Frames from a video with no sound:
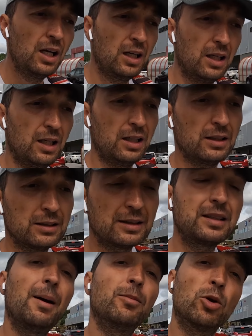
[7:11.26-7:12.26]
uh,
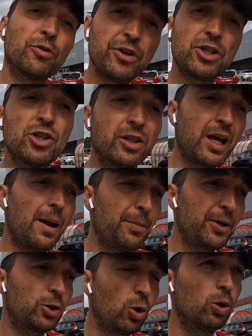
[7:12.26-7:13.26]
some Norwegian
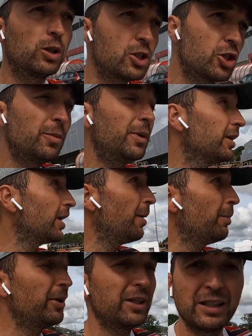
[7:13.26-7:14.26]
camper told a German
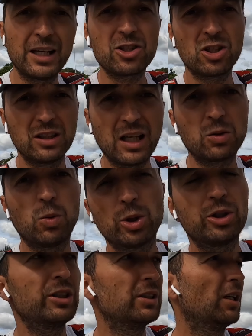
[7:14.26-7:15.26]
camper that actually that
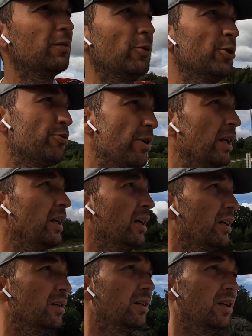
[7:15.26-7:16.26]
water is not for
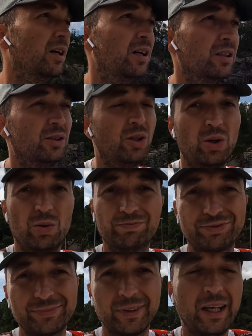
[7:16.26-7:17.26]
drinking uh, so
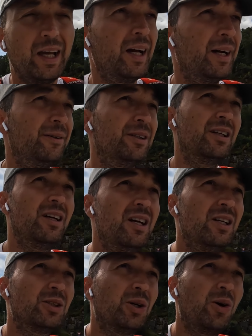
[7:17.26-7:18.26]
yeah
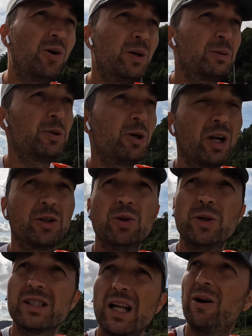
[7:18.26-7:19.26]
so what we're gonna
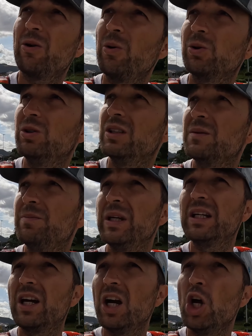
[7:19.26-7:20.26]
do is now go to this
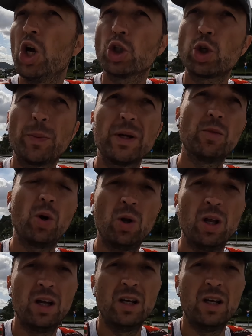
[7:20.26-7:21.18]
big shopping mall